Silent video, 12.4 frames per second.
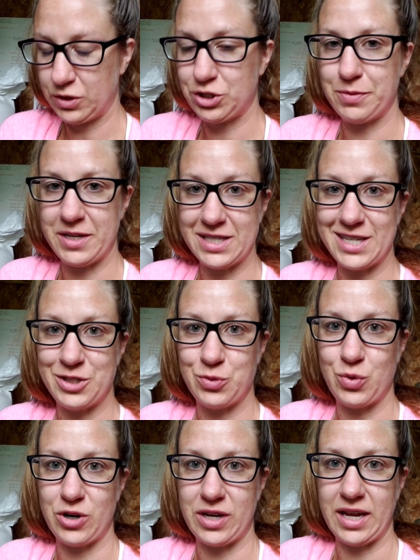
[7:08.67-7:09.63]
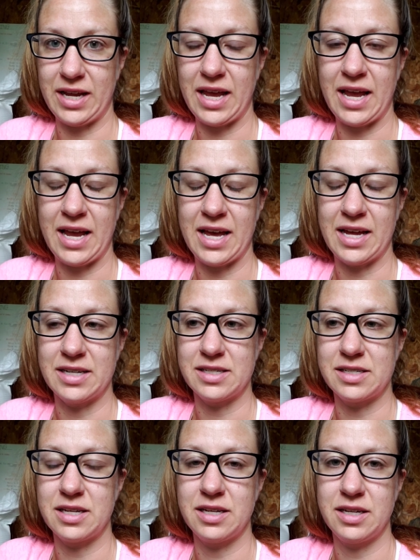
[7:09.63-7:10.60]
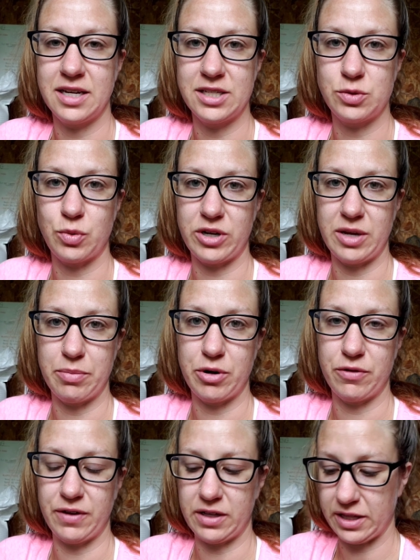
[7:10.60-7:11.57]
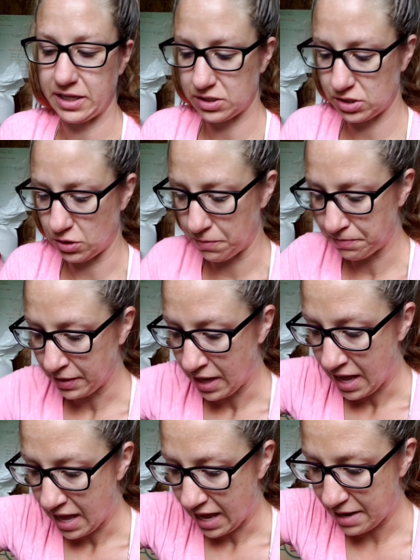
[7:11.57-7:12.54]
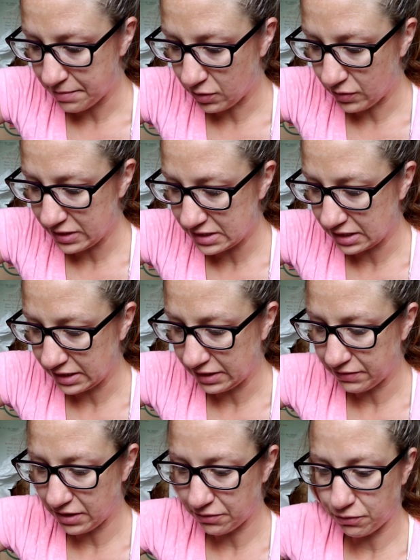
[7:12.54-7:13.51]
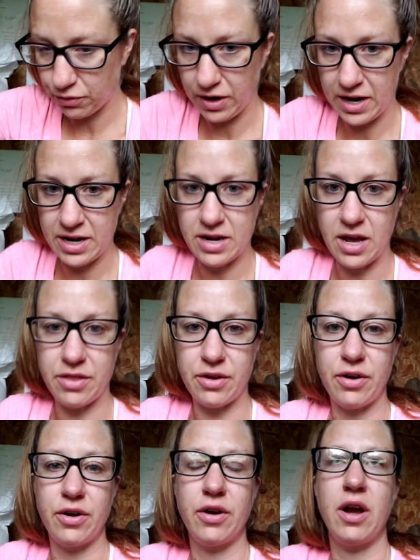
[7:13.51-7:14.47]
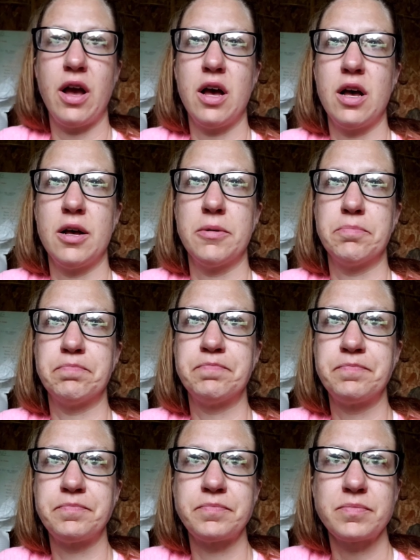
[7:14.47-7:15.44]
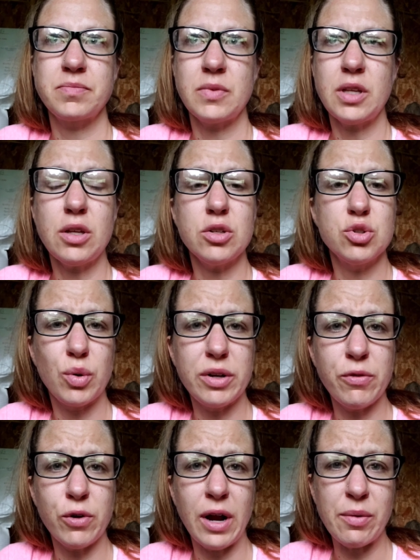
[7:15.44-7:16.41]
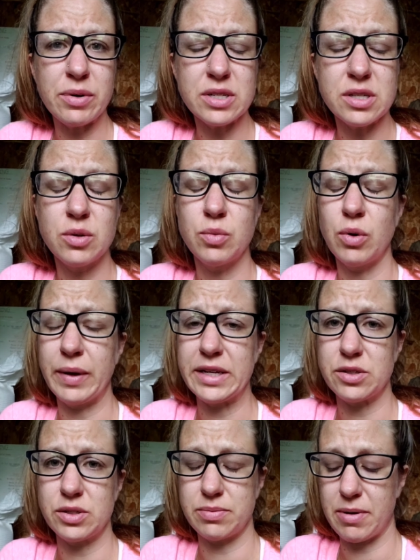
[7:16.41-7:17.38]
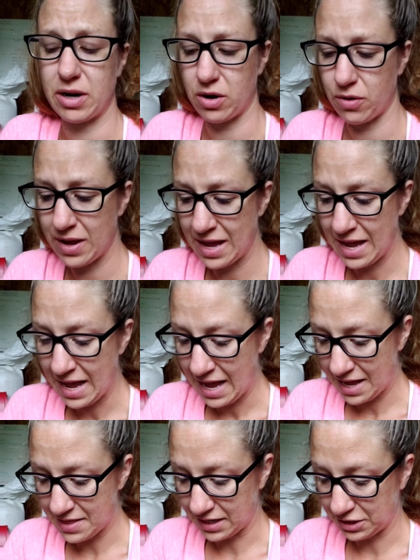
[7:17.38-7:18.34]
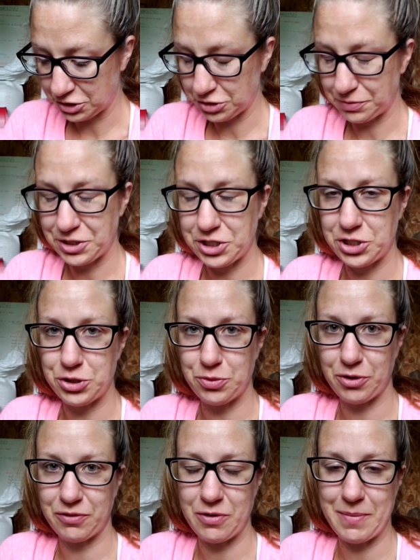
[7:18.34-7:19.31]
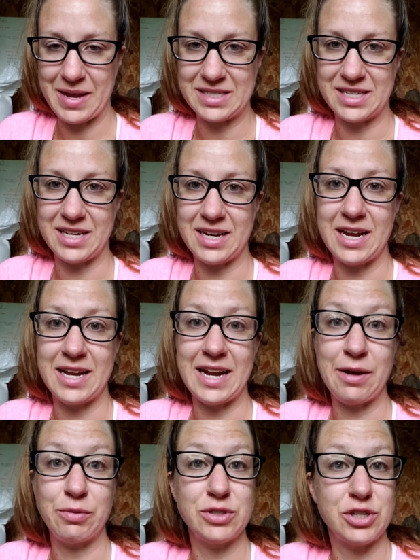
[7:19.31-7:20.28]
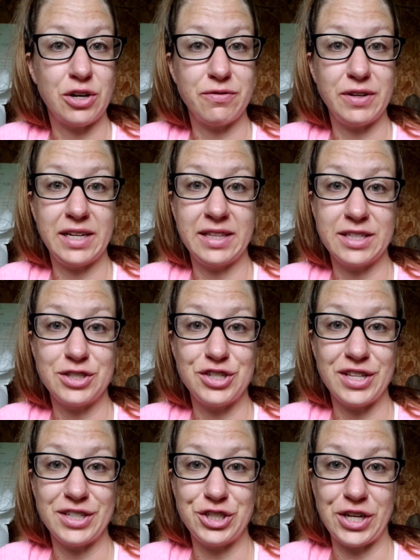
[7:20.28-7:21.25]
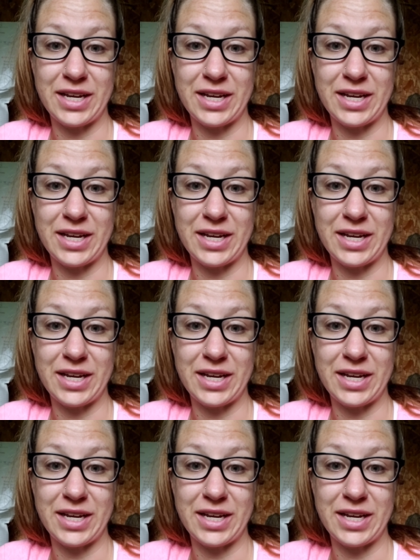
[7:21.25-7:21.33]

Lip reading: which means it's working, and it's working perfectly. So I'm going to leave it for another 24 hours. We'll wait till tomorrow, and then it should be super fermented, and I will start feeding this to the